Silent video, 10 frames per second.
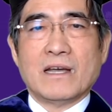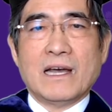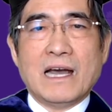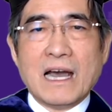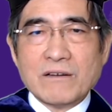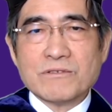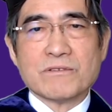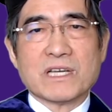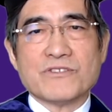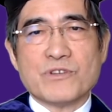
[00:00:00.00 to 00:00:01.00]
How to
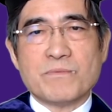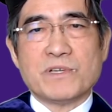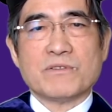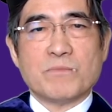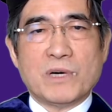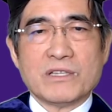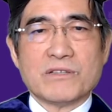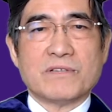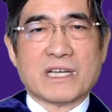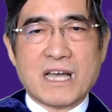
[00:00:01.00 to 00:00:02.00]
contribute more
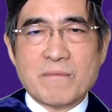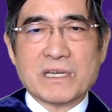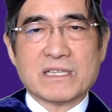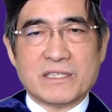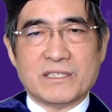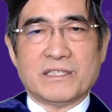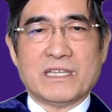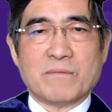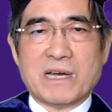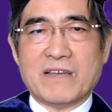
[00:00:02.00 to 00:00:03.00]
to the common good,
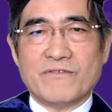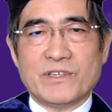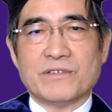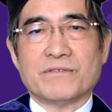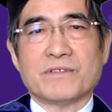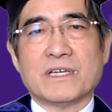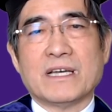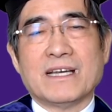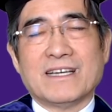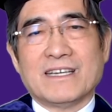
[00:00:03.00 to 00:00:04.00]
in my view,
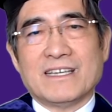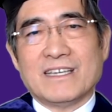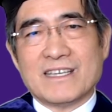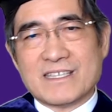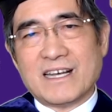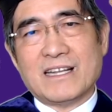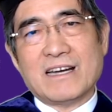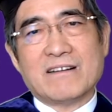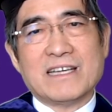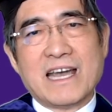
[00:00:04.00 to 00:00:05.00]
is not
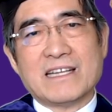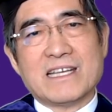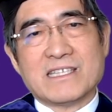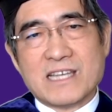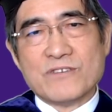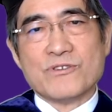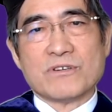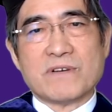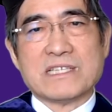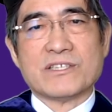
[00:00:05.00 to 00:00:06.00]
only an essential
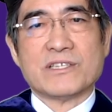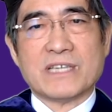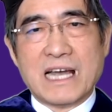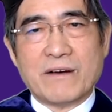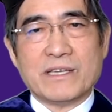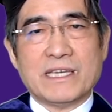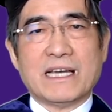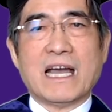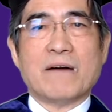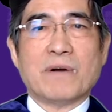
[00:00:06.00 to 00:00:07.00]
question
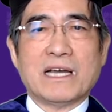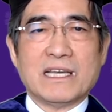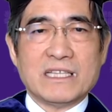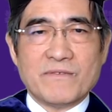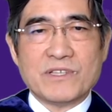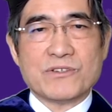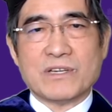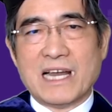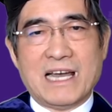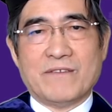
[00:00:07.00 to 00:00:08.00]
in our individual
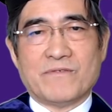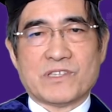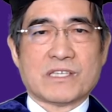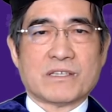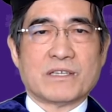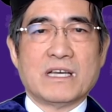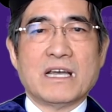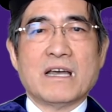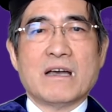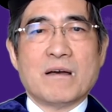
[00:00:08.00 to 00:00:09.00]
lives,
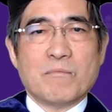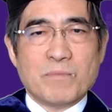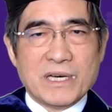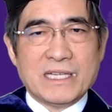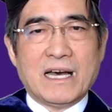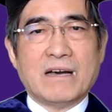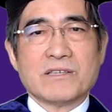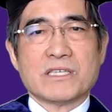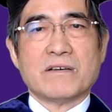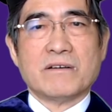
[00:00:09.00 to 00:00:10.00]
but
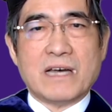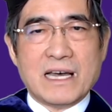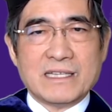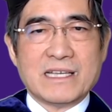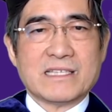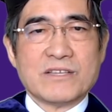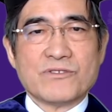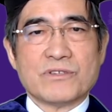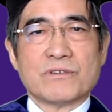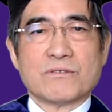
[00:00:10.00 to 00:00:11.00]
also an
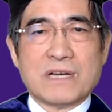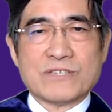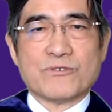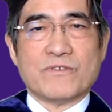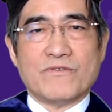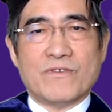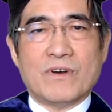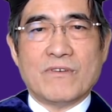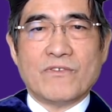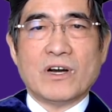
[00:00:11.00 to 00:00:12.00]
essential question
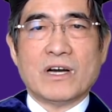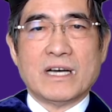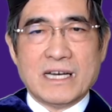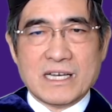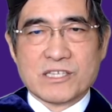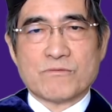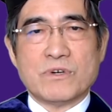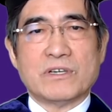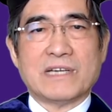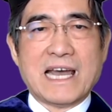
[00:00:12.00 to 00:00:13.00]
for a
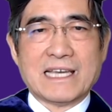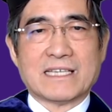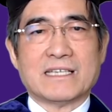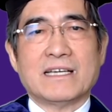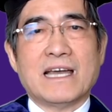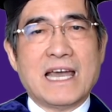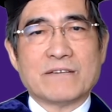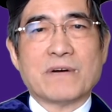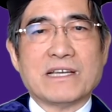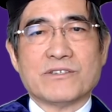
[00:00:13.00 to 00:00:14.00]
school like
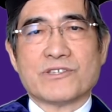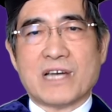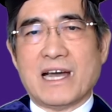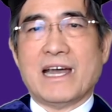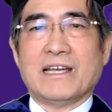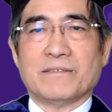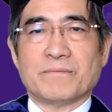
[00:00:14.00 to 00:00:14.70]
NYU Shanghai.